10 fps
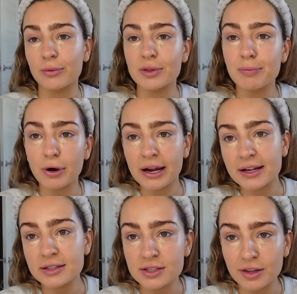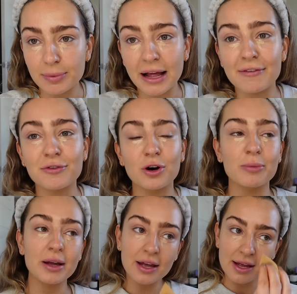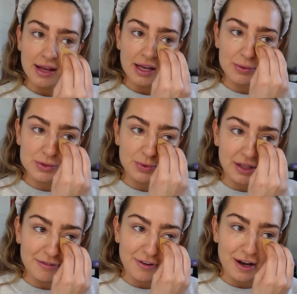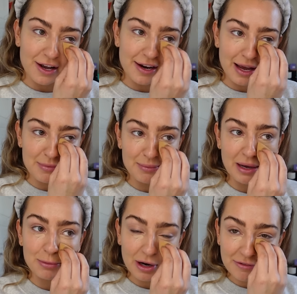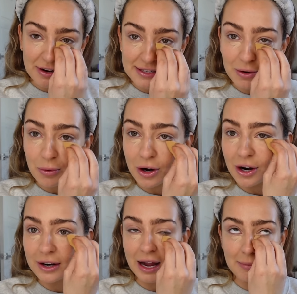with brands on the platform. It was really fun. I met my boyfriend at work.